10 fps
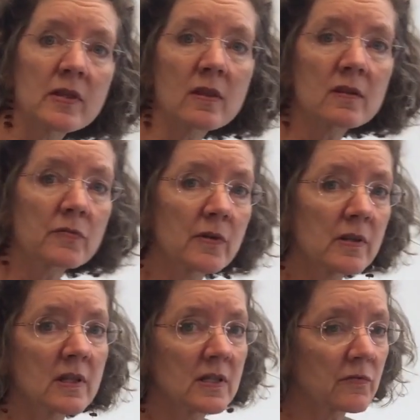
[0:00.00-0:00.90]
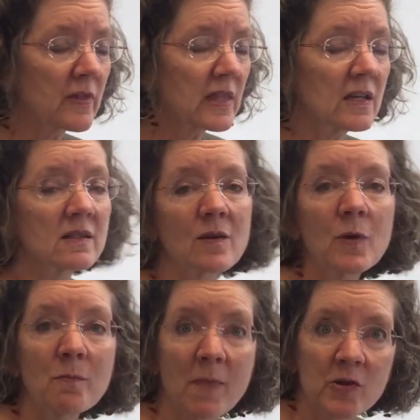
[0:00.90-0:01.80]
the different things that
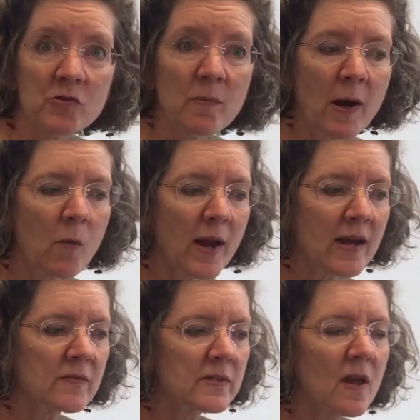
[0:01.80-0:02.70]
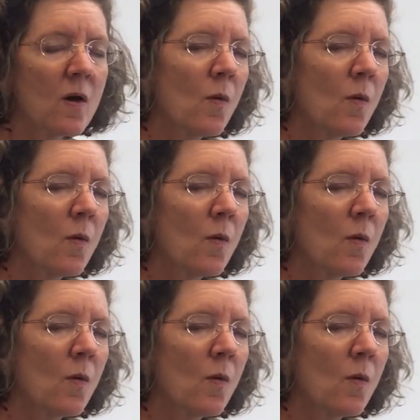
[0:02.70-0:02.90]
we measure about waves.